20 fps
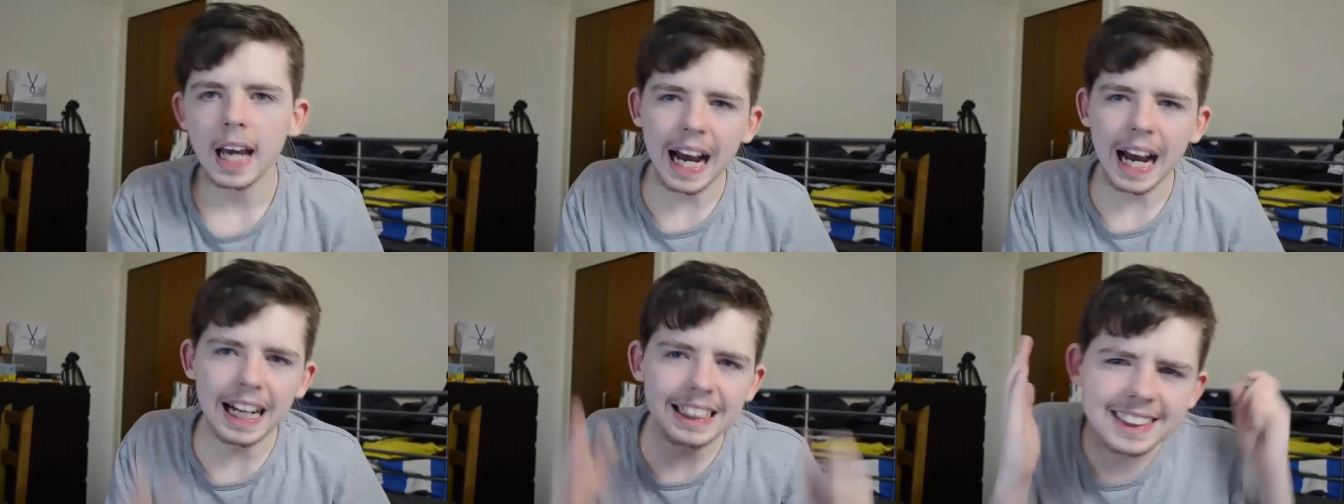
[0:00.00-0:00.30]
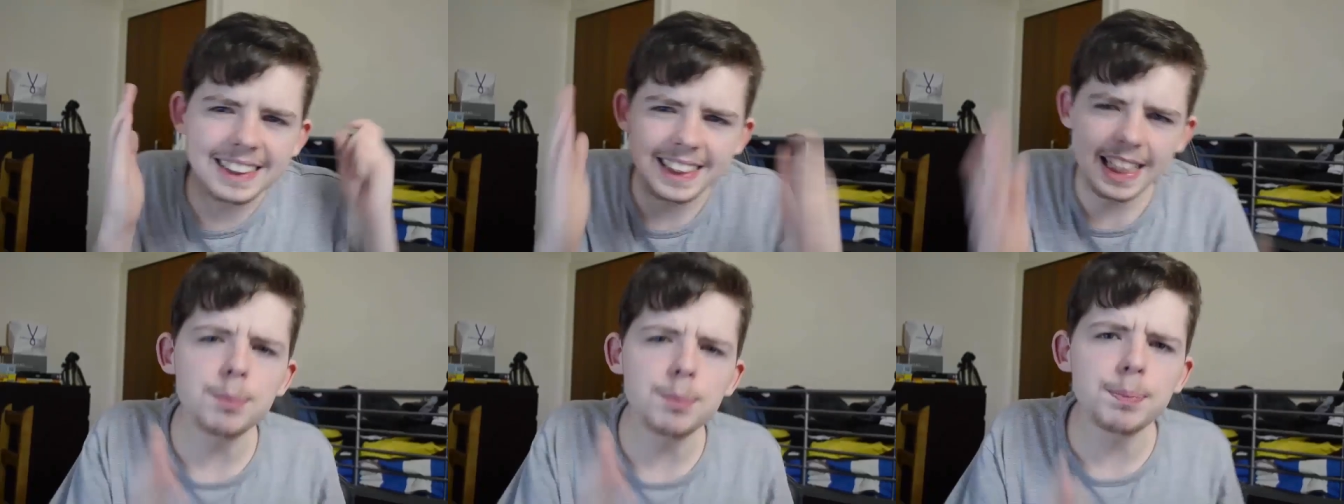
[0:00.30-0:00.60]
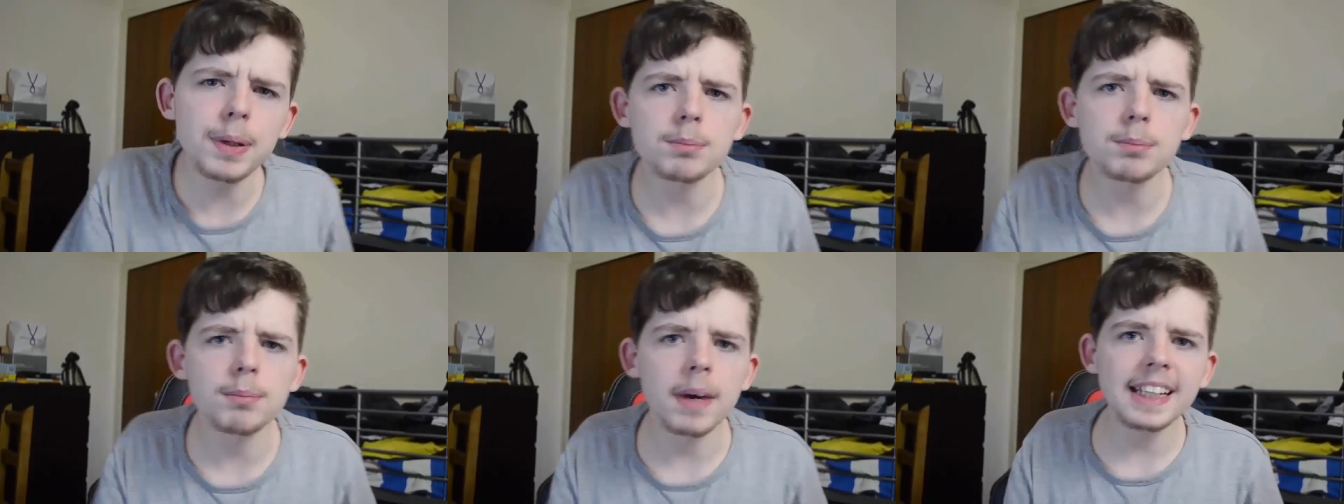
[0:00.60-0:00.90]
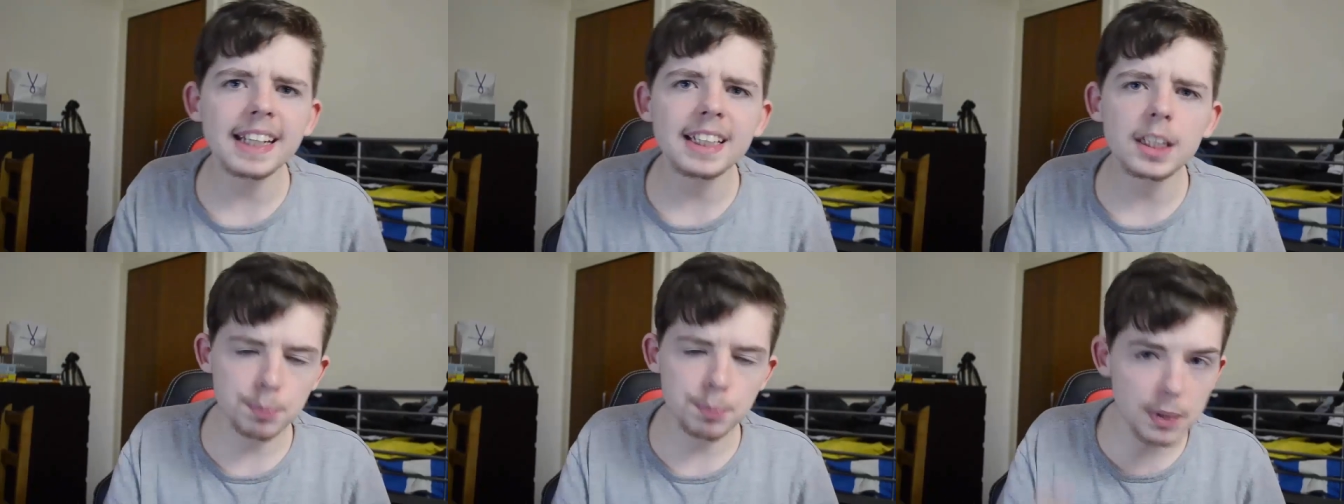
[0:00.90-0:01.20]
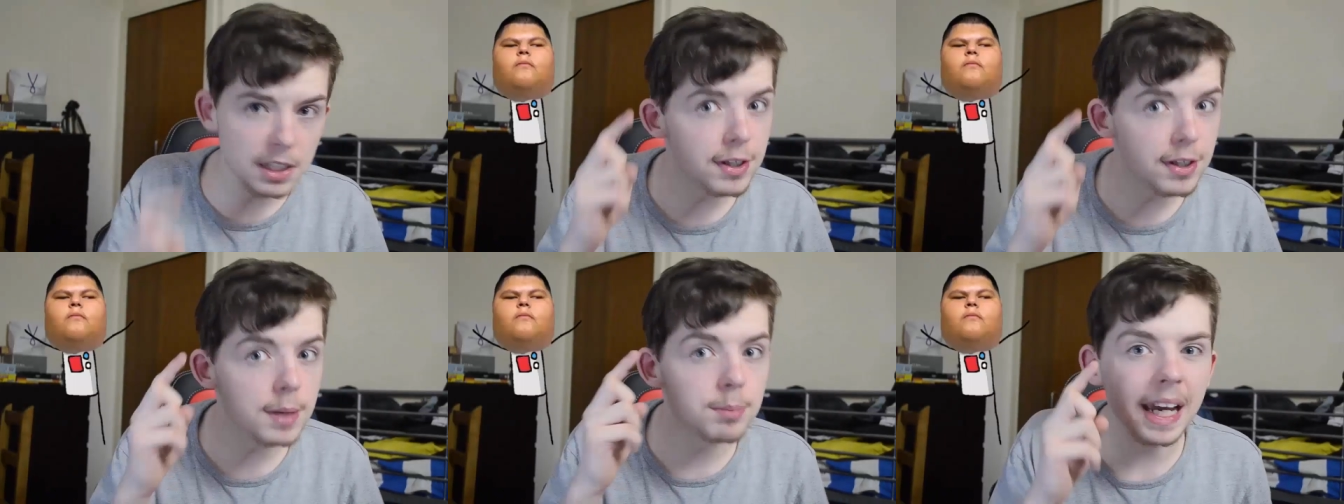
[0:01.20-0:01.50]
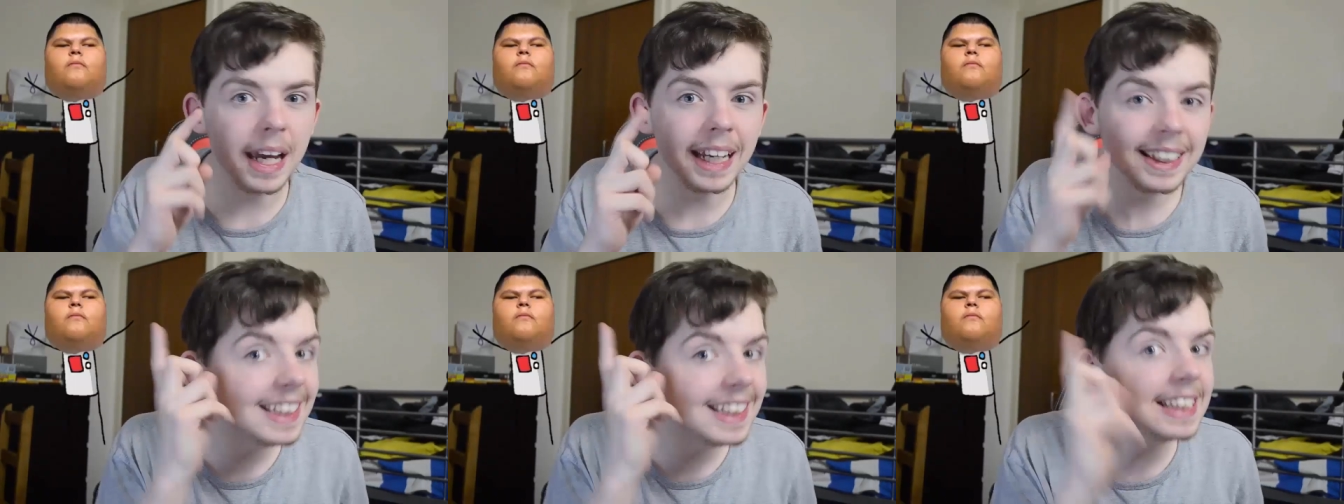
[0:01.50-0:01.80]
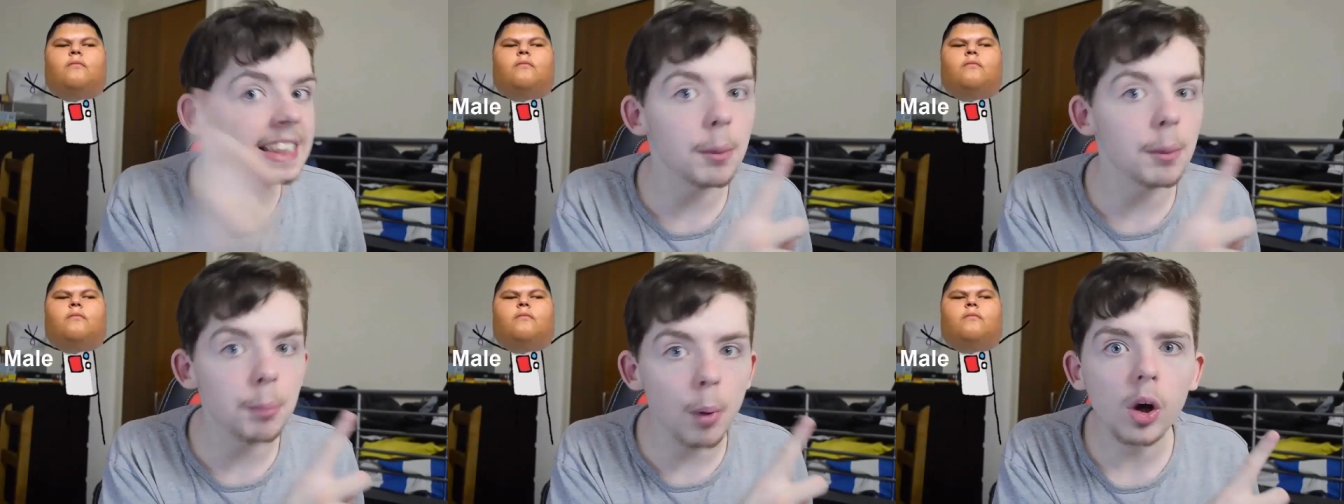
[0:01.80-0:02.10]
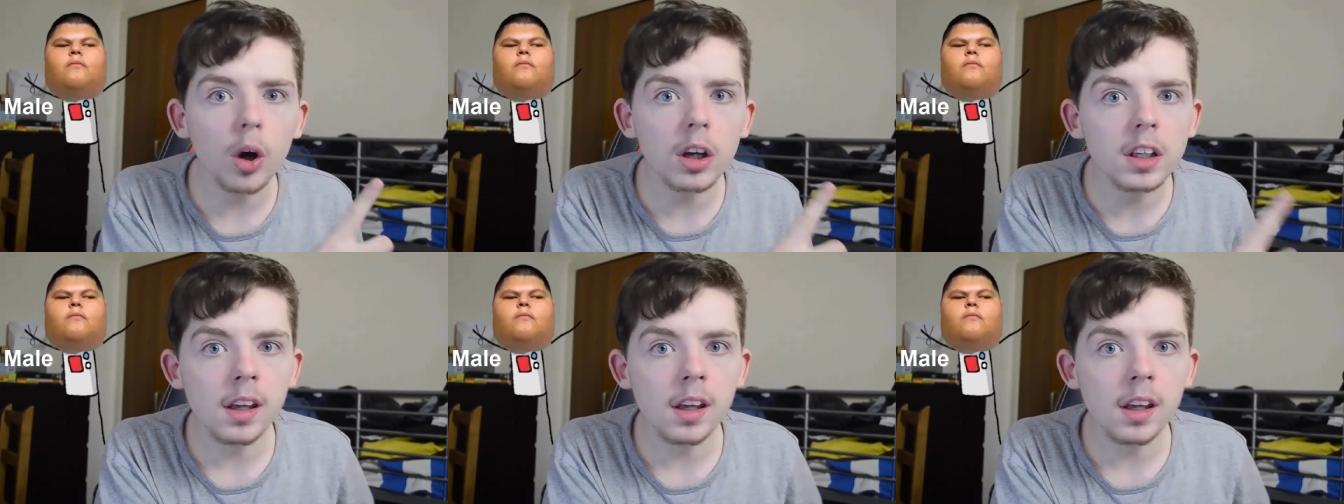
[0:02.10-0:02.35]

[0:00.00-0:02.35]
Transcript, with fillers: And keep in mind, Beefy Betty's a boy.